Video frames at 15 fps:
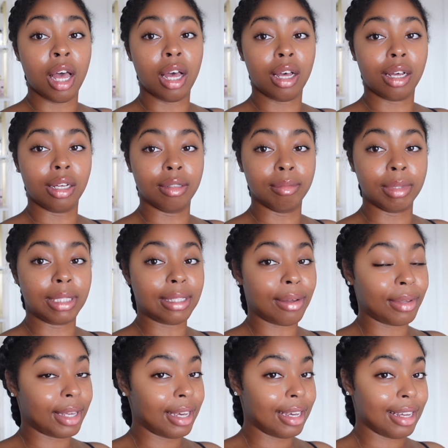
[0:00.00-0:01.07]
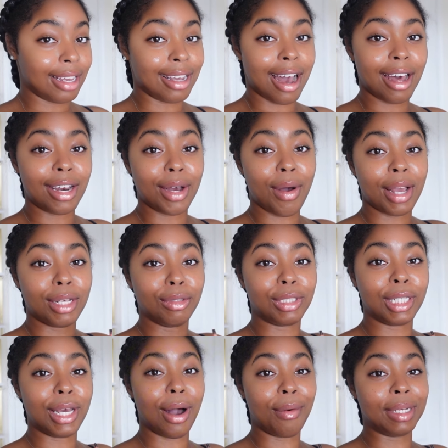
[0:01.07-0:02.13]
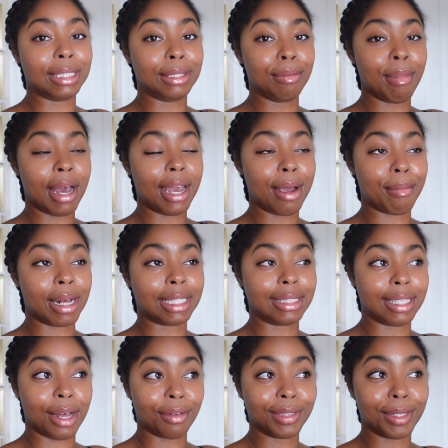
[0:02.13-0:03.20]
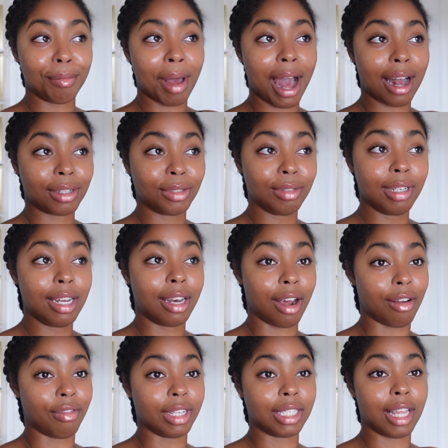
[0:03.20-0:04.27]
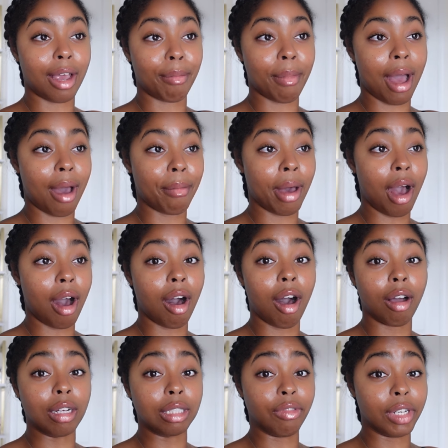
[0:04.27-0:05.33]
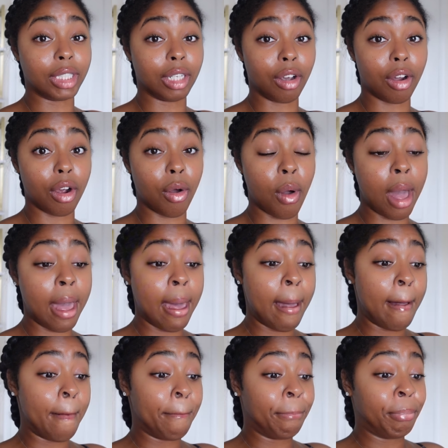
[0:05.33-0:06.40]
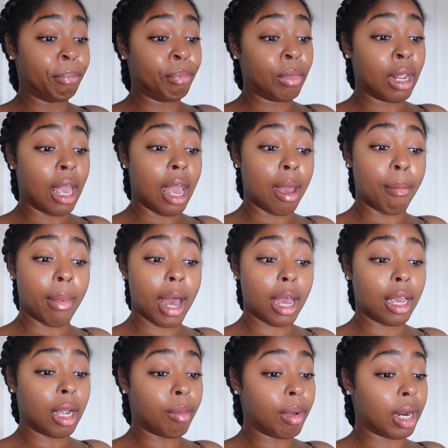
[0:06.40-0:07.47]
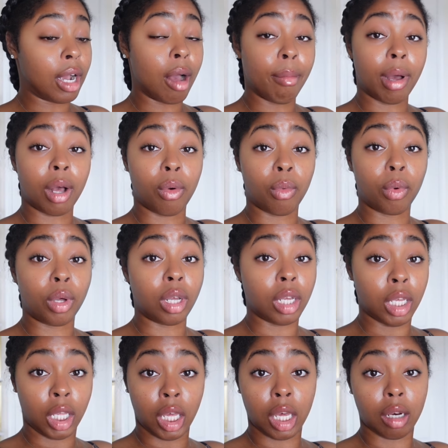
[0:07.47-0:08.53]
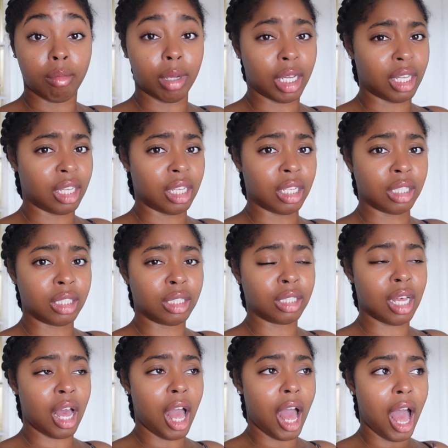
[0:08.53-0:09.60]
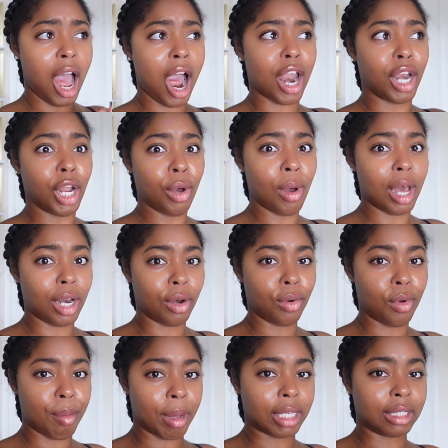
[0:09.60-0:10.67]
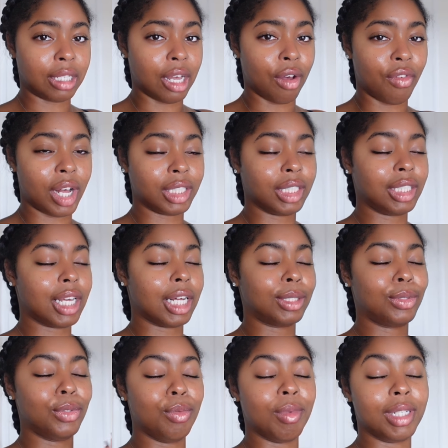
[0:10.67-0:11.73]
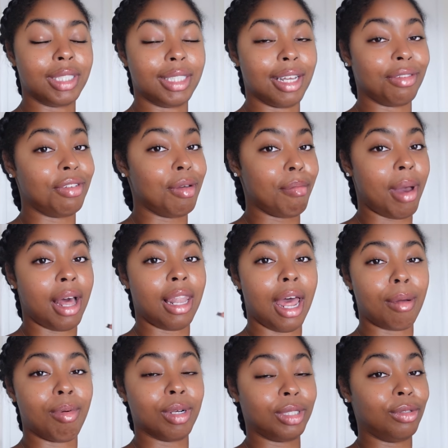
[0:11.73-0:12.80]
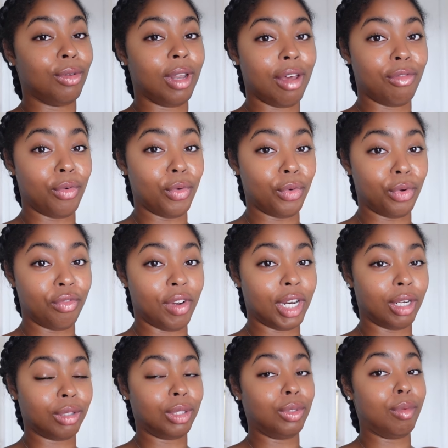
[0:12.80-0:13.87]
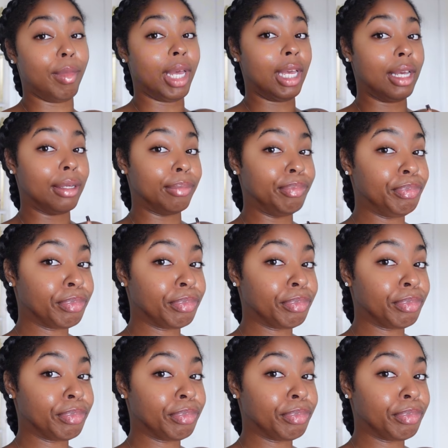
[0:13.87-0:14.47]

Um, so yeah, y'all know I usually always do my hair myself, so I'm actually nervous. Like my heart is racing, girl. And my hair better come out good because I know how to do it myself. I just got too much stuff in my like personal life going on right now to do my hair.